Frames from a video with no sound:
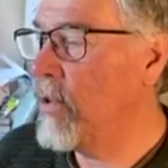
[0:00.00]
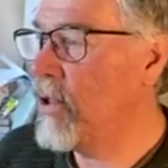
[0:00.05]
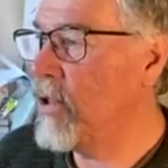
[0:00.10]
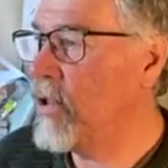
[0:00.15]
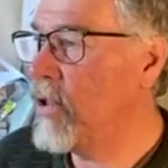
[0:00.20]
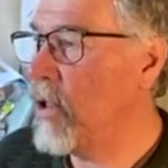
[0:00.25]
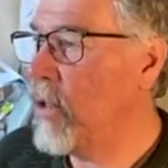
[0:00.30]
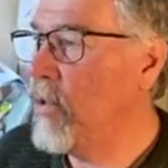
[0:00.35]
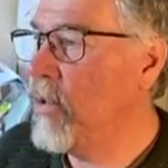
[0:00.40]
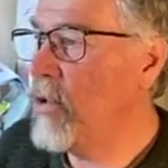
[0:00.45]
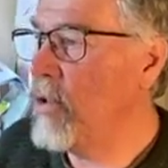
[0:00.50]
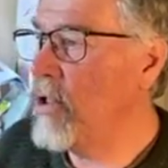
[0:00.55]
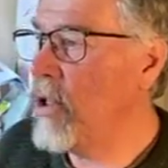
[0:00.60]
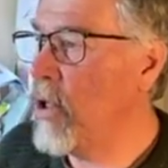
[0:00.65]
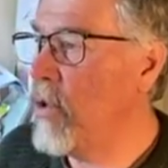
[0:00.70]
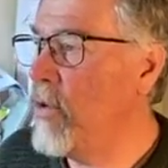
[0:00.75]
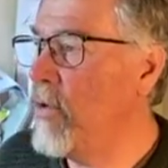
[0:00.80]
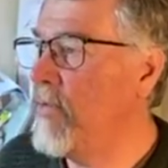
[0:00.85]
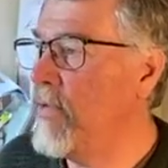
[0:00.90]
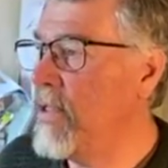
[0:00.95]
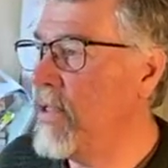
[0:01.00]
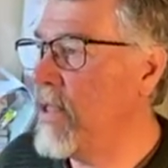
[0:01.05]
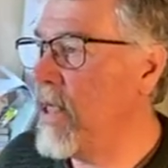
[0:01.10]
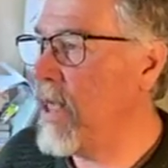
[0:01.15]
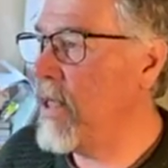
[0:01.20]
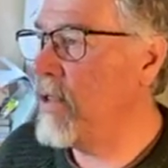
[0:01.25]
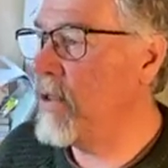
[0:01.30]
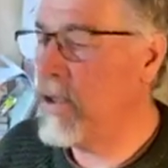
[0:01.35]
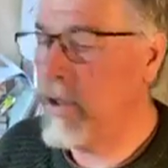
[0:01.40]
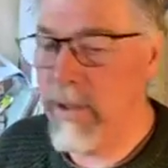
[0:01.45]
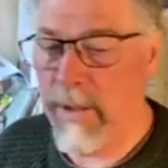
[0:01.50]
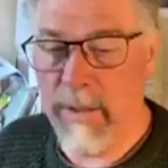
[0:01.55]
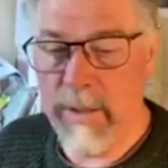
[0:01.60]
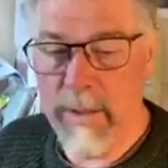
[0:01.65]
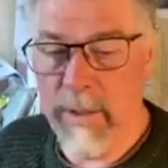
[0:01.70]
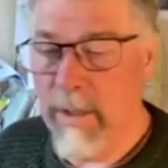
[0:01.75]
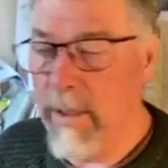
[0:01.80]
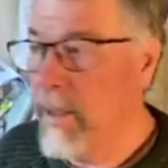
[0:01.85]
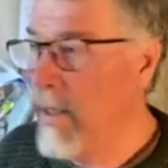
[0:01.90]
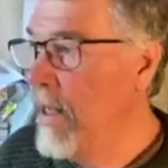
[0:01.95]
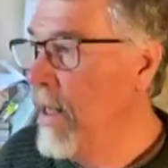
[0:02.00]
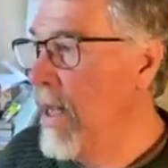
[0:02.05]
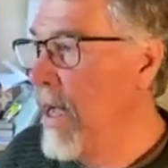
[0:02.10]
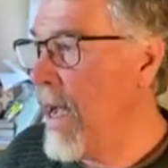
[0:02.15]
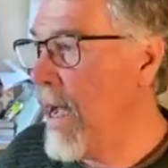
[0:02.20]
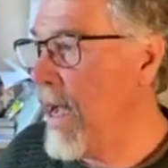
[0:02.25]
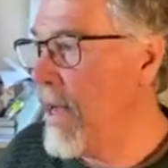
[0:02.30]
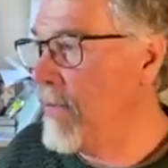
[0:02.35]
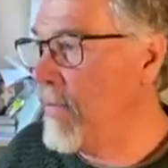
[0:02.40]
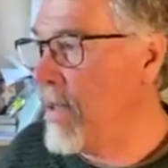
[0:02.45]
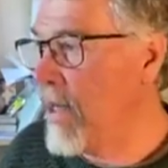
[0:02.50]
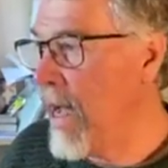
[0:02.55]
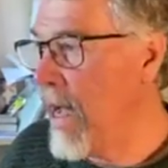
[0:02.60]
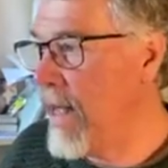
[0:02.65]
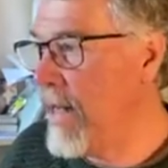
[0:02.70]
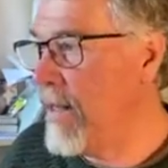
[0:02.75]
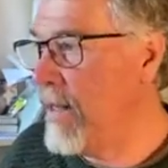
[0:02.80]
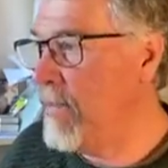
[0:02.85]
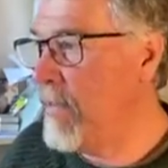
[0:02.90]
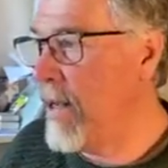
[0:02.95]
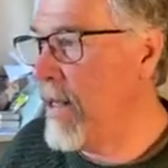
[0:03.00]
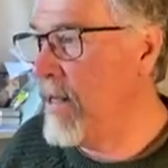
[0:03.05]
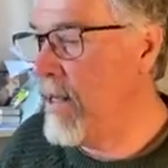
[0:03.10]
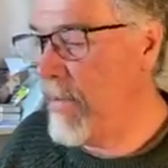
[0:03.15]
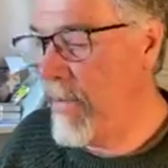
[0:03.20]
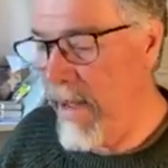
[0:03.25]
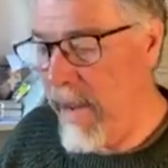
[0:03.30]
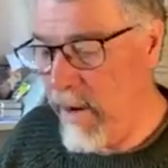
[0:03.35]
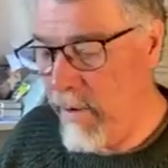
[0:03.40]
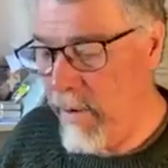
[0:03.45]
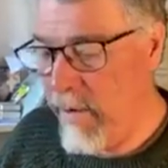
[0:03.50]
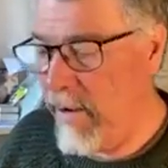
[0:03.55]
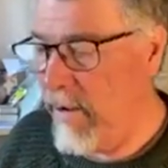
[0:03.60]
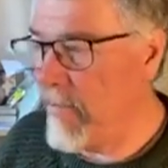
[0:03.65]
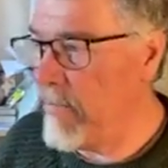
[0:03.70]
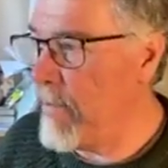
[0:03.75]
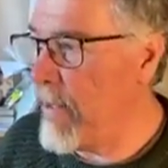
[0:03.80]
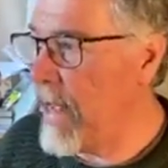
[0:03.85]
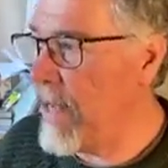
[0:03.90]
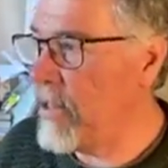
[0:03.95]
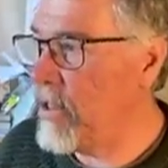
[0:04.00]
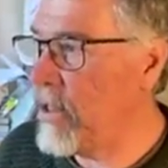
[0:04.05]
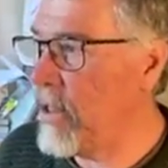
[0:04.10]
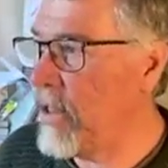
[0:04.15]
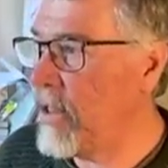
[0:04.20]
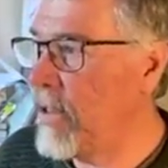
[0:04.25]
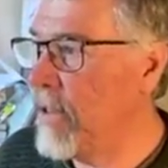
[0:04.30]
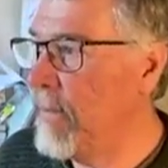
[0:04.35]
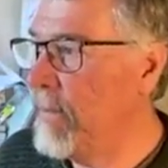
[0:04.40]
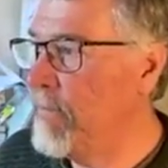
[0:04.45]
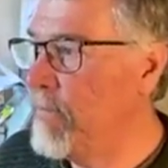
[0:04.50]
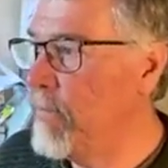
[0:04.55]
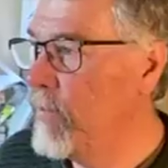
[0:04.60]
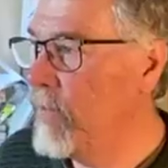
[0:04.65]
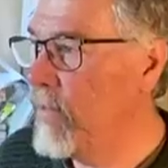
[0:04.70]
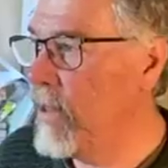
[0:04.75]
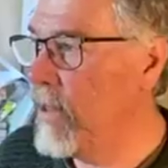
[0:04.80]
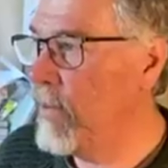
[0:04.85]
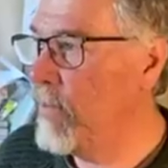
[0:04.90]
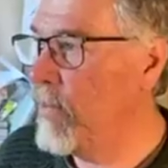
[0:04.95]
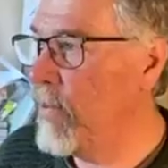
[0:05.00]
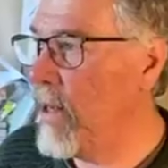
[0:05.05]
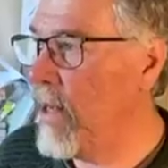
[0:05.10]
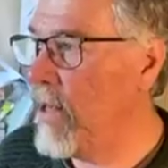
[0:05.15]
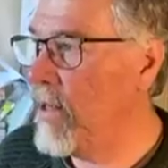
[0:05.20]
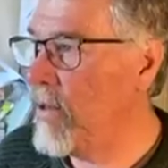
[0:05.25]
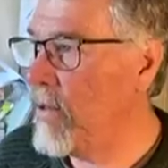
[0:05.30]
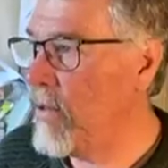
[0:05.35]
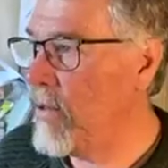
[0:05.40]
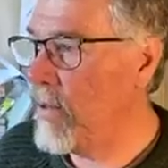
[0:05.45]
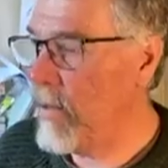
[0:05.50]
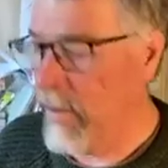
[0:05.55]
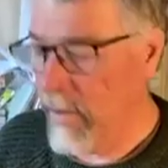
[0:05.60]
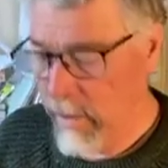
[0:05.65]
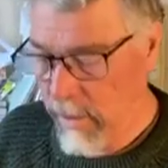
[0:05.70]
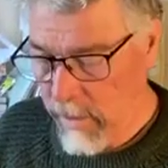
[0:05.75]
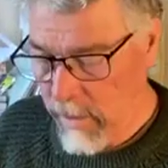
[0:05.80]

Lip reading: with the solar tone of intention. I am guided by the power of magic. Deep breath.